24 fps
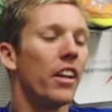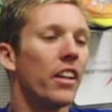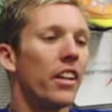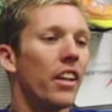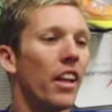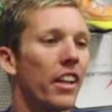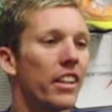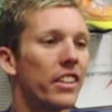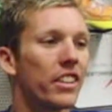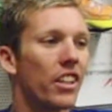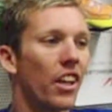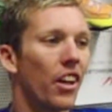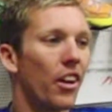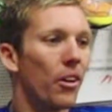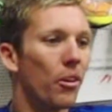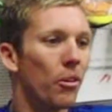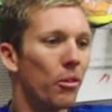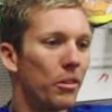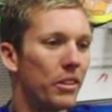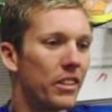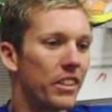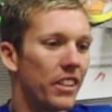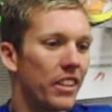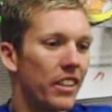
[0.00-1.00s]
Yeah, so it
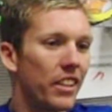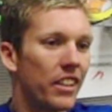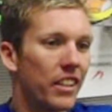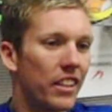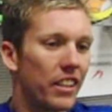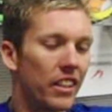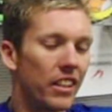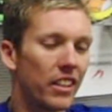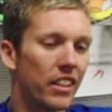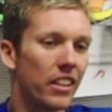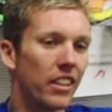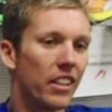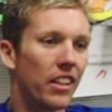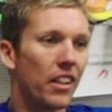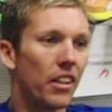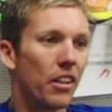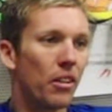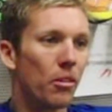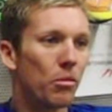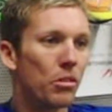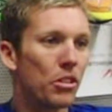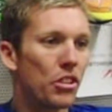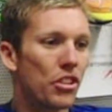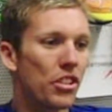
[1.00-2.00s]

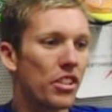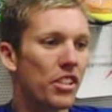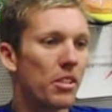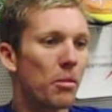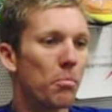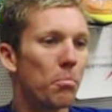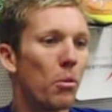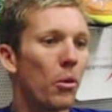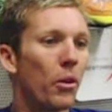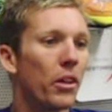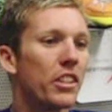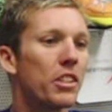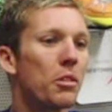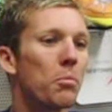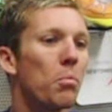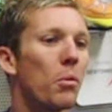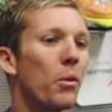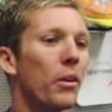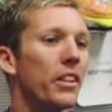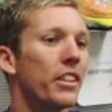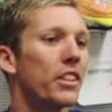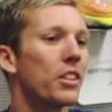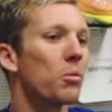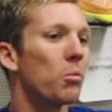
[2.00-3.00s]
was just a
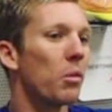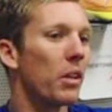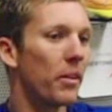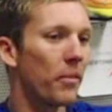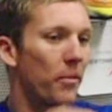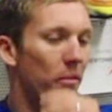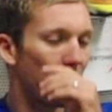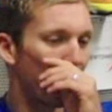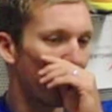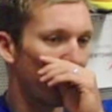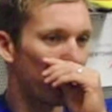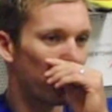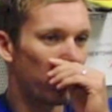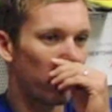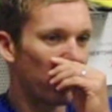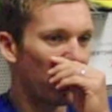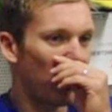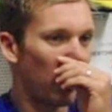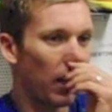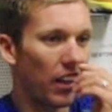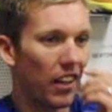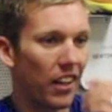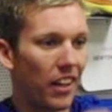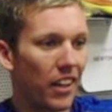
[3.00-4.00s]
point-to-point swim.
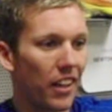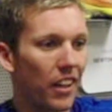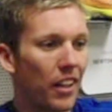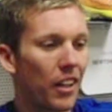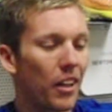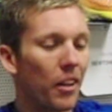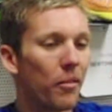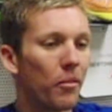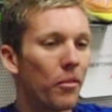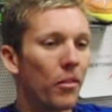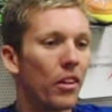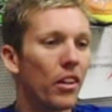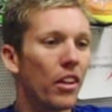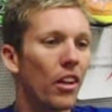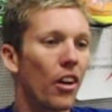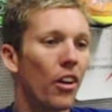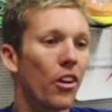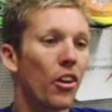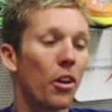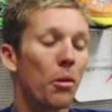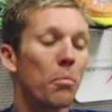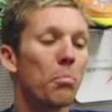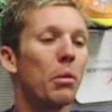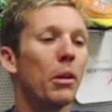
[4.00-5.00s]
I
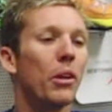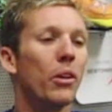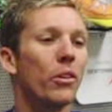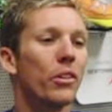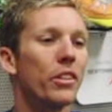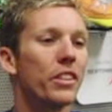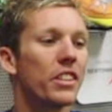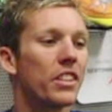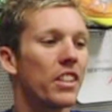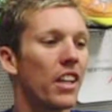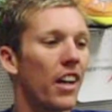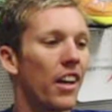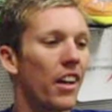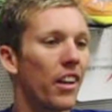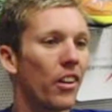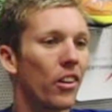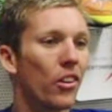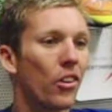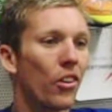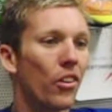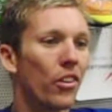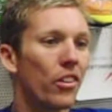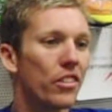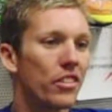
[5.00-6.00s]
got a pretty good start. I
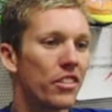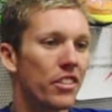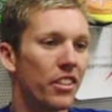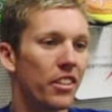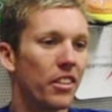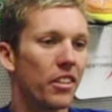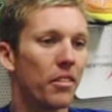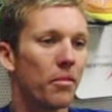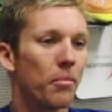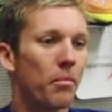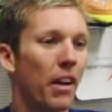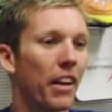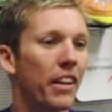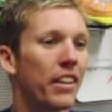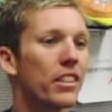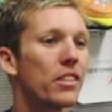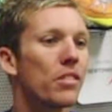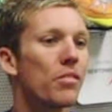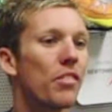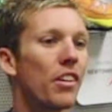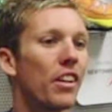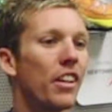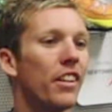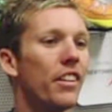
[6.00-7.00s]
got onto Macca's
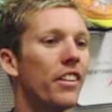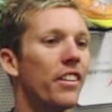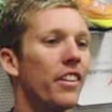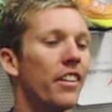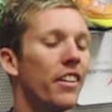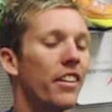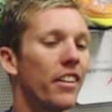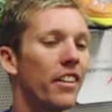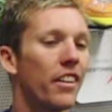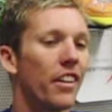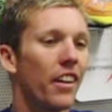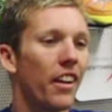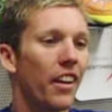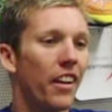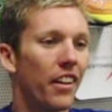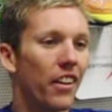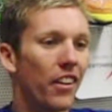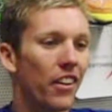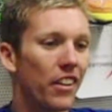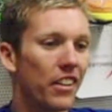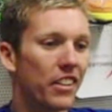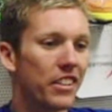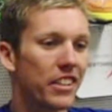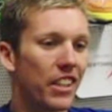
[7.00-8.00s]
feet, and
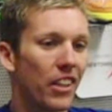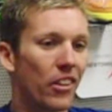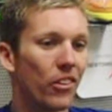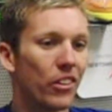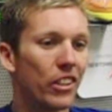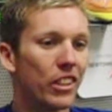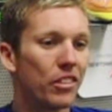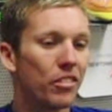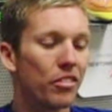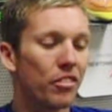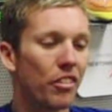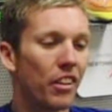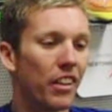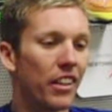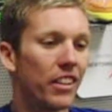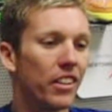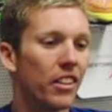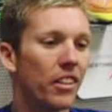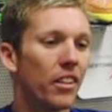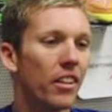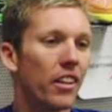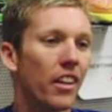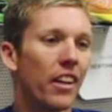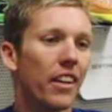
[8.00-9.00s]
I sat on his feet,
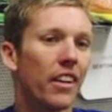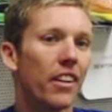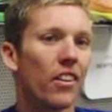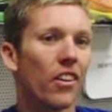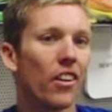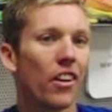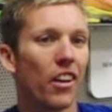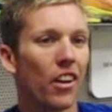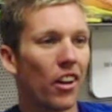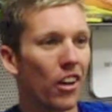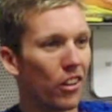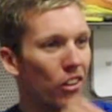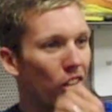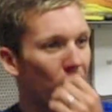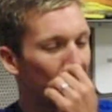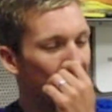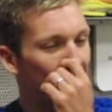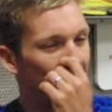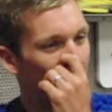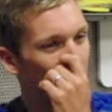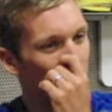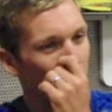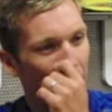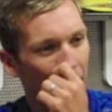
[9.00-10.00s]
and I lost
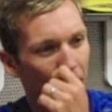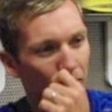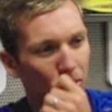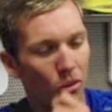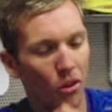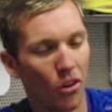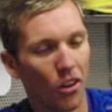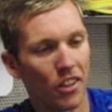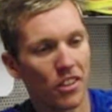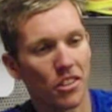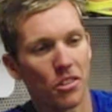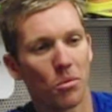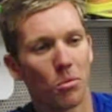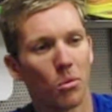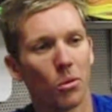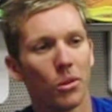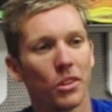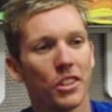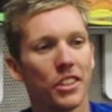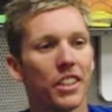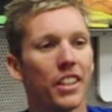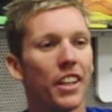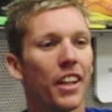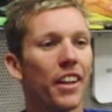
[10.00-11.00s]
his feet right
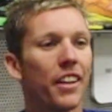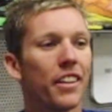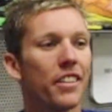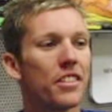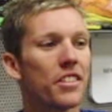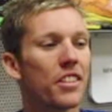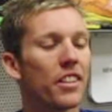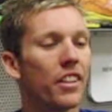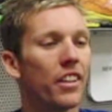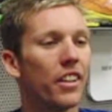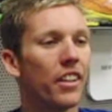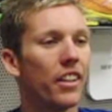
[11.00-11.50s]
towards the end.